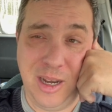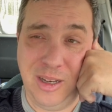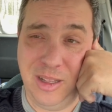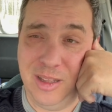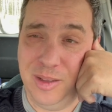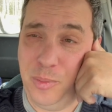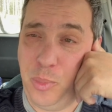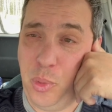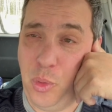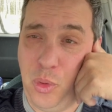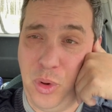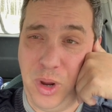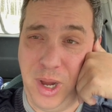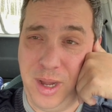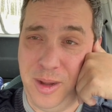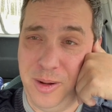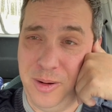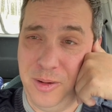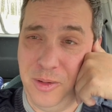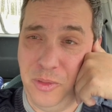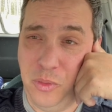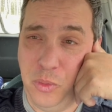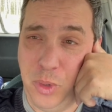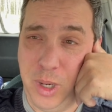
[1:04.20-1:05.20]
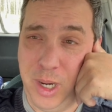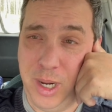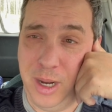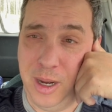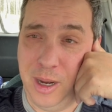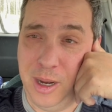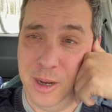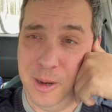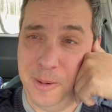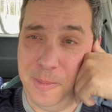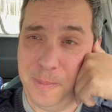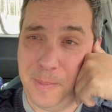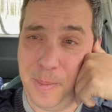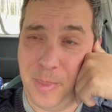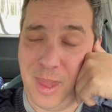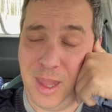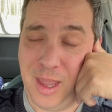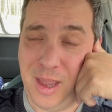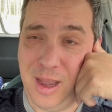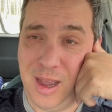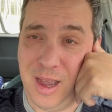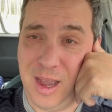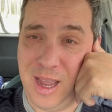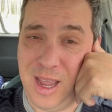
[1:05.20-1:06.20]
to the point where
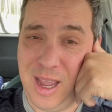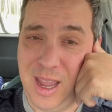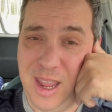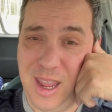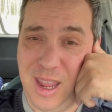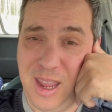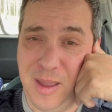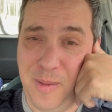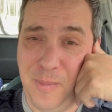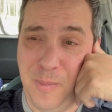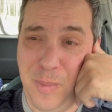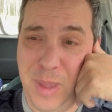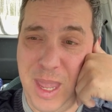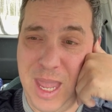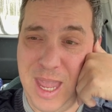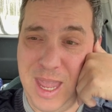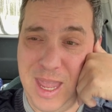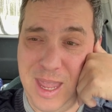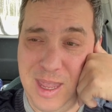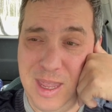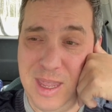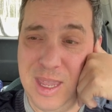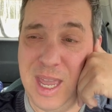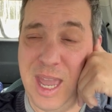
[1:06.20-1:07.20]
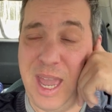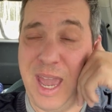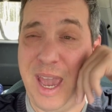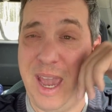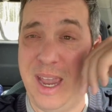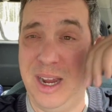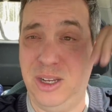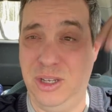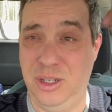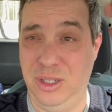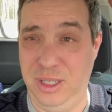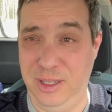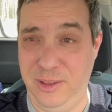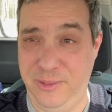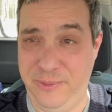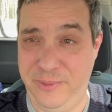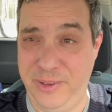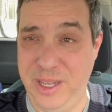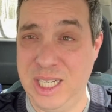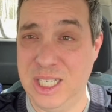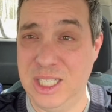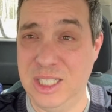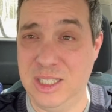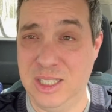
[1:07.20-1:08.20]
I may actually
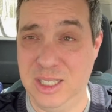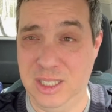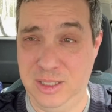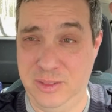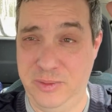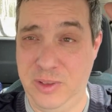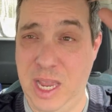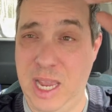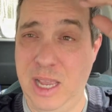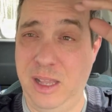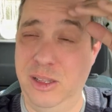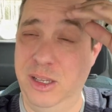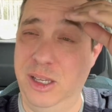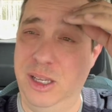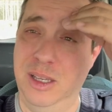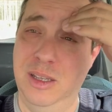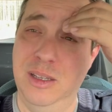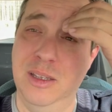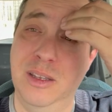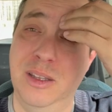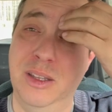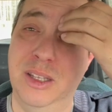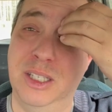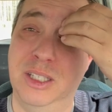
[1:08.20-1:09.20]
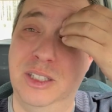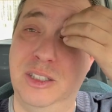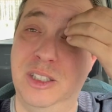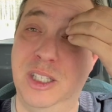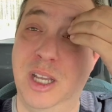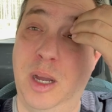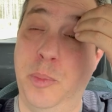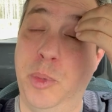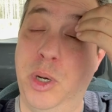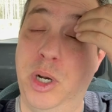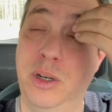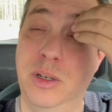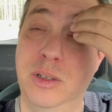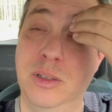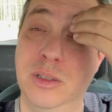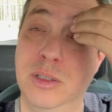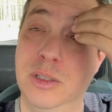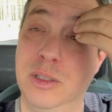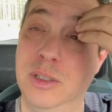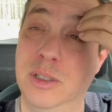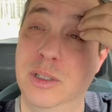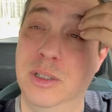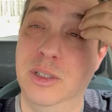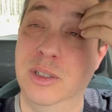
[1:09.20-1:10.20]
finish this valley this summer,
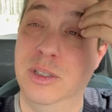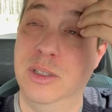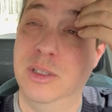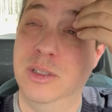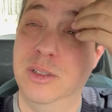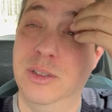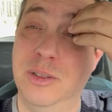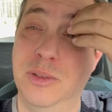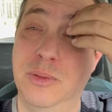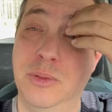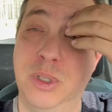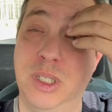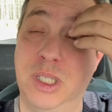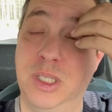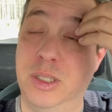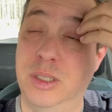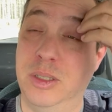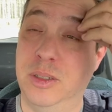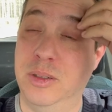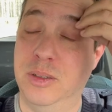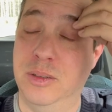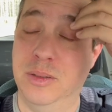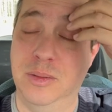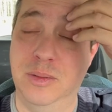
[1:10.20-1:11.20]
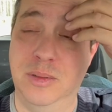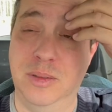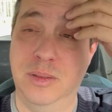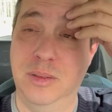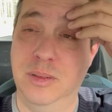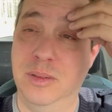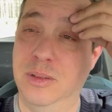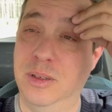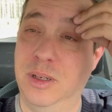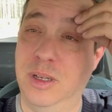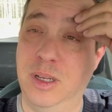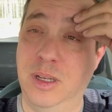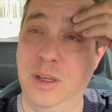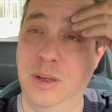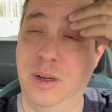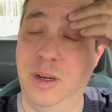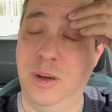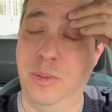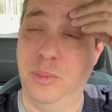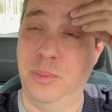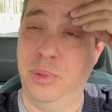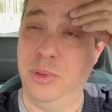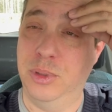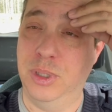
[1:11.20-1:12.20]
which
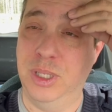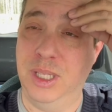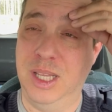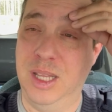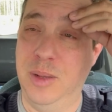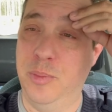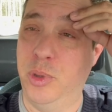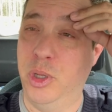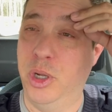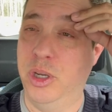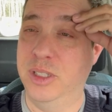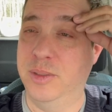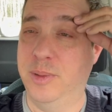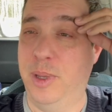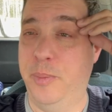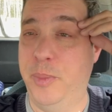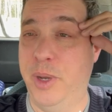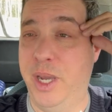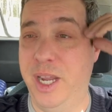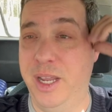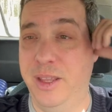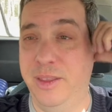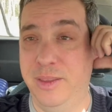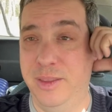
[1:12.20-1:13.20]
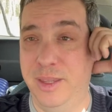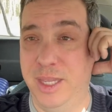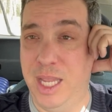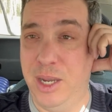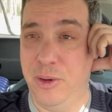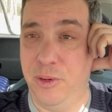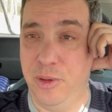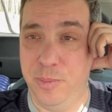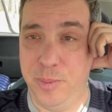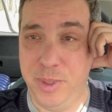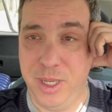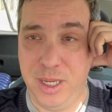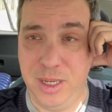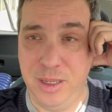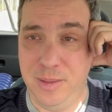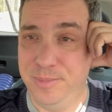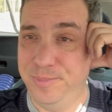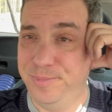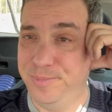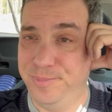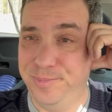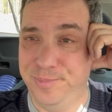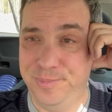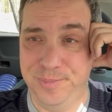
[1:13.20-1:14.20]
completely blows my mind. That would be
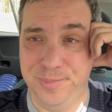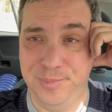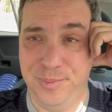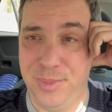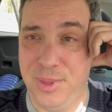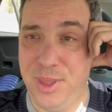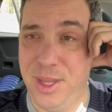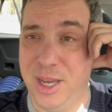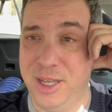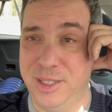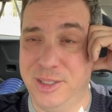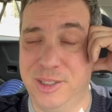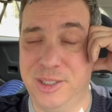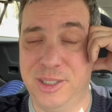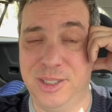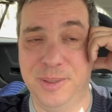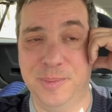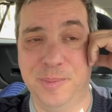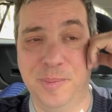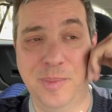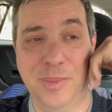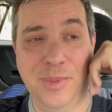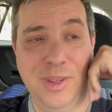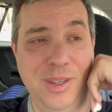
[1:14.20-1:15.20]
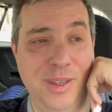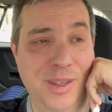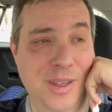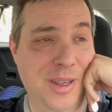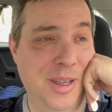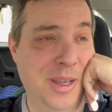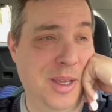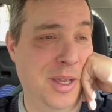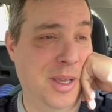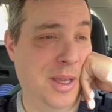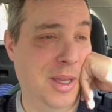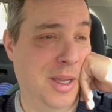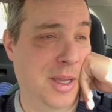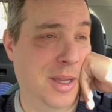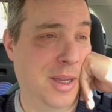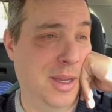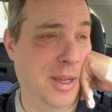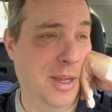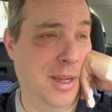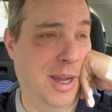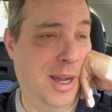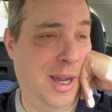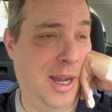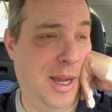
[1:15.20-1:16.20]
nuts.
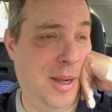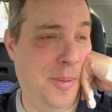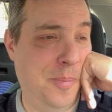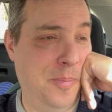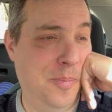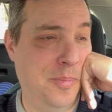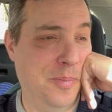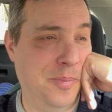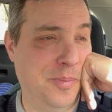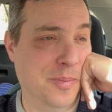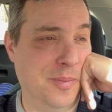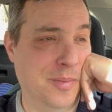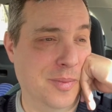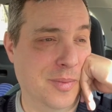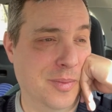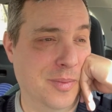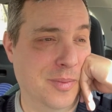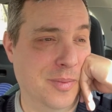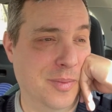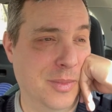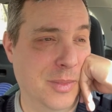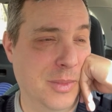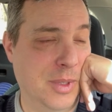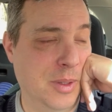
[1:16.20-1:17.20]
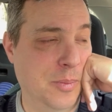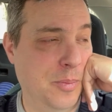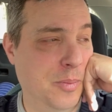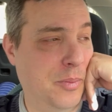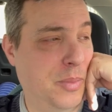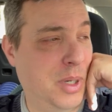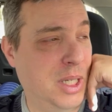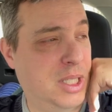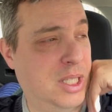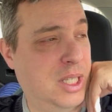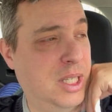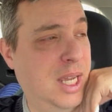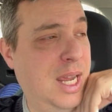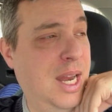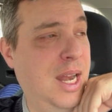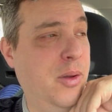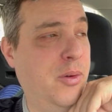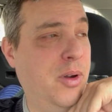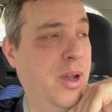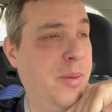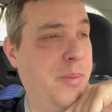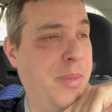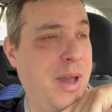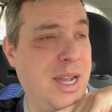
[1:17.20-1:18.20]
But
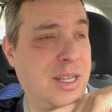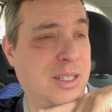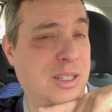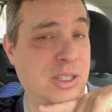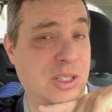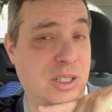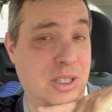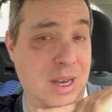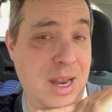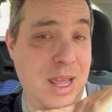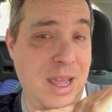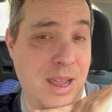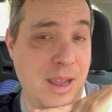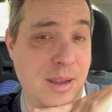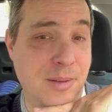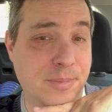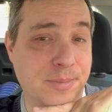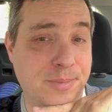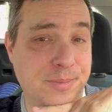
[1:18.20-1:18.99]
anyway, back to today.